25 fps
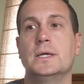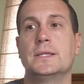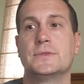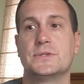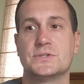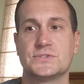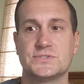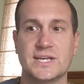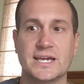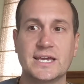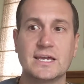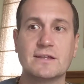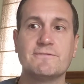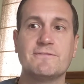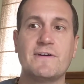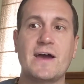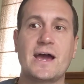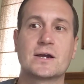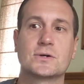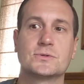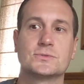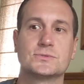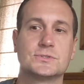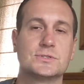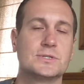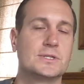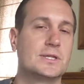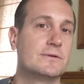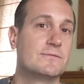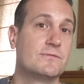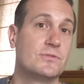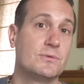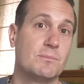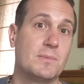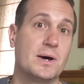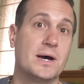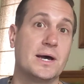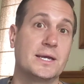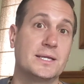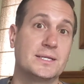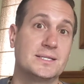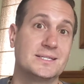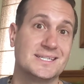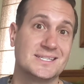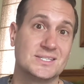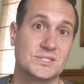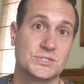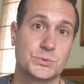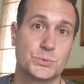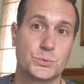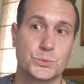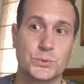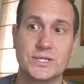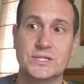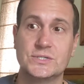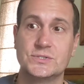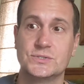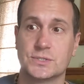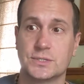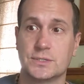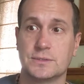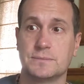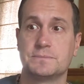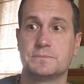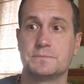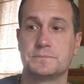The second faculty of the mind is reason.